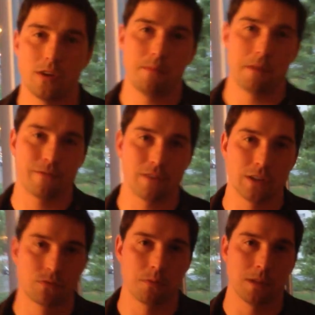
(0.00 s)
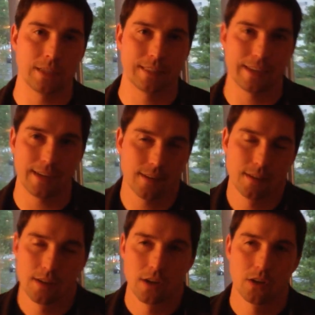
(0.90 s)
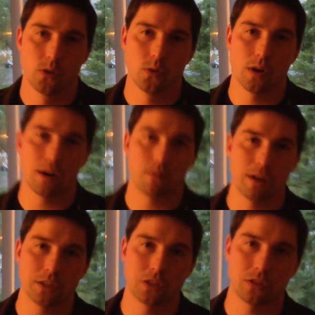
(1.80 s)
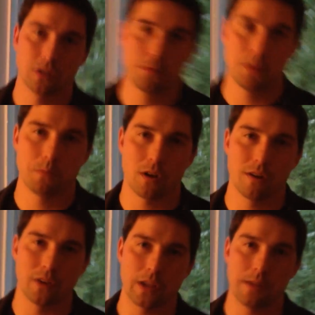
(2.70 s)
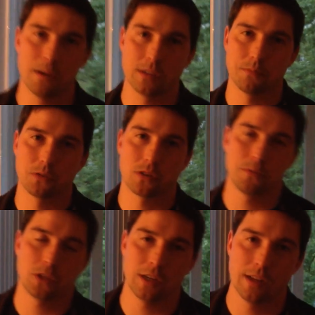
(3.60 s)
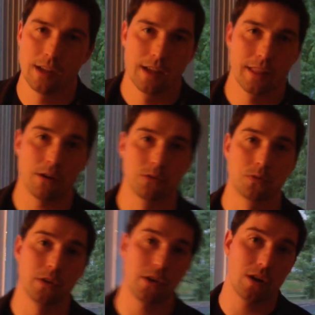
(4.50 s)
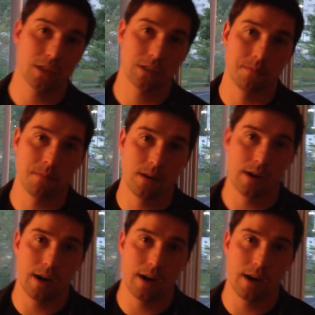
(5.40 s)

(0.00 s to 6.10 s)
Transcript: of my friends from LinkedIn who registered to be part of our email subscription. That was really awesome.